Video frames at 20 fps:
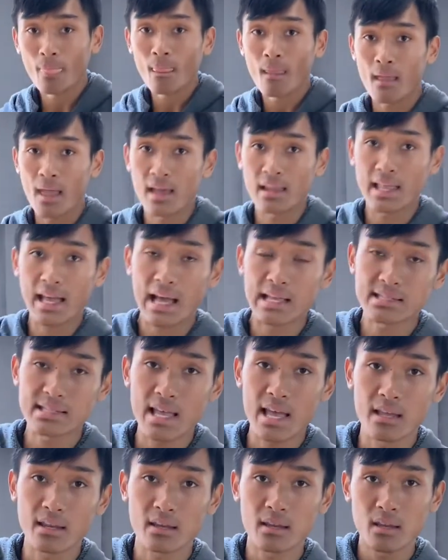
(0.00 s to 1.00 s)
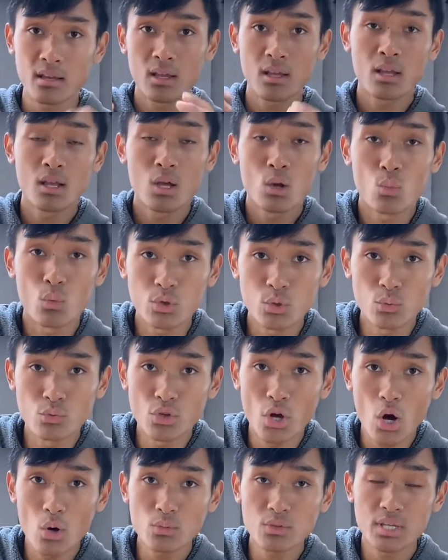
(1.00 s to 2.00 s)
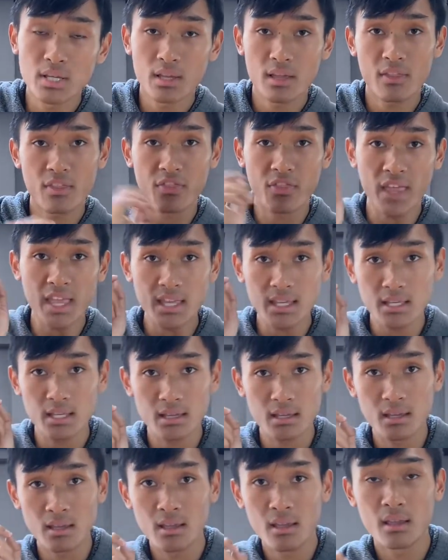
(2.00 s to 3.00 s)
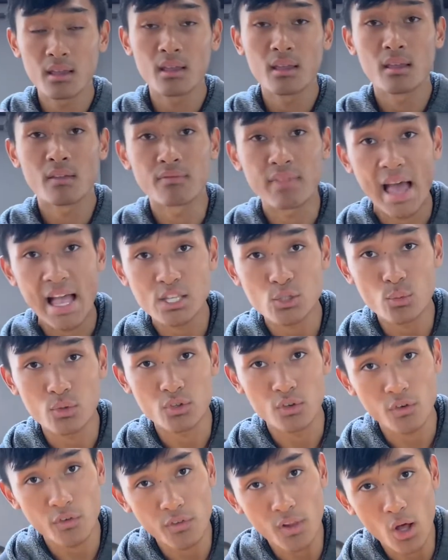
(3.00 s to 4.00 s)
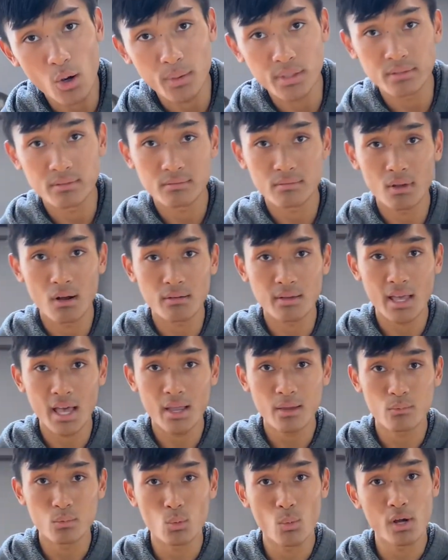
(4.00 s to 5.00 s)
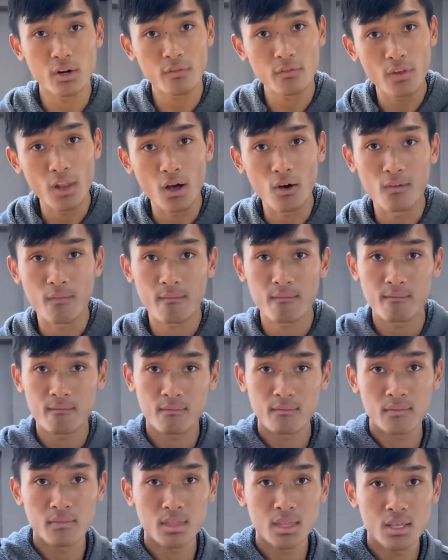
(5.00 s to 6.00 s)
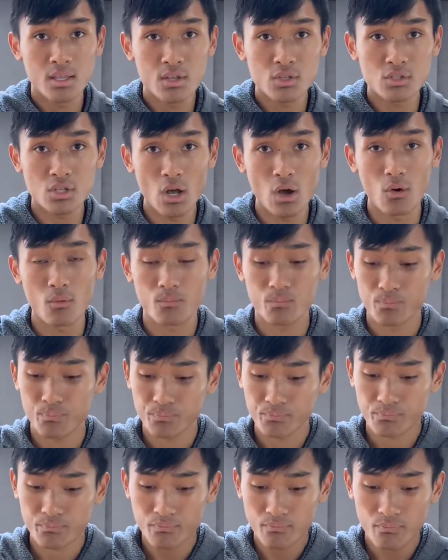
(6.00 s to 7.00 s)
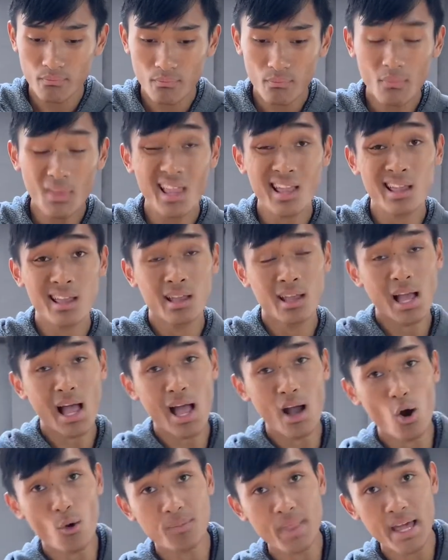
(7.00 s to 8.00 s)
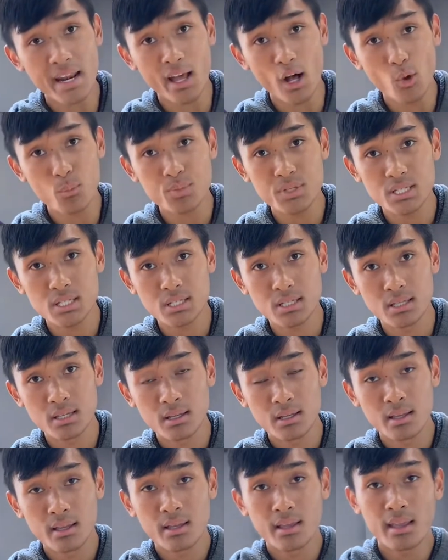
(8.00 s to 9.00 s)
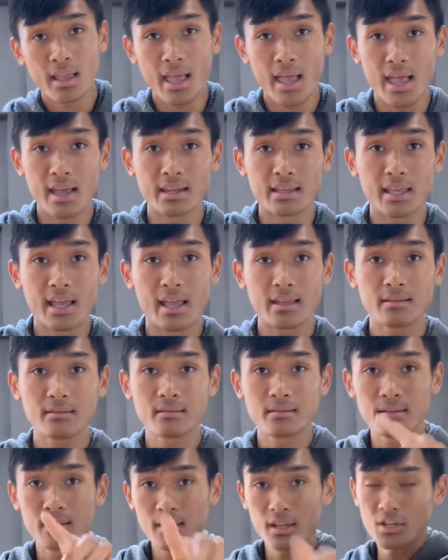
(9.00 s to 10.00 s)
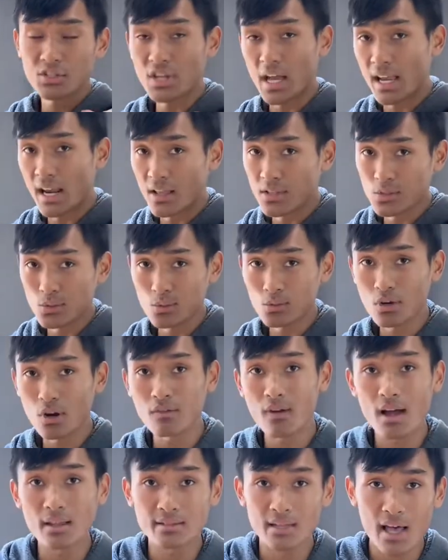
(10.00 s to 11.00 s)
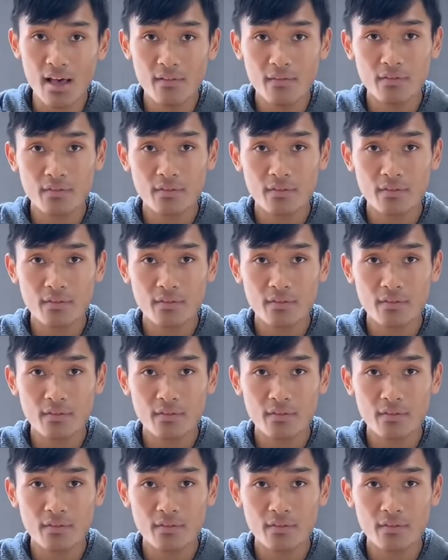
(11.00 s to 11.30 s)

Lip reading: And like I said, when you don't think, that's when you're flowing, okay? You wanna flow. So, I hope that helps. And again, shout out to Karan Dev.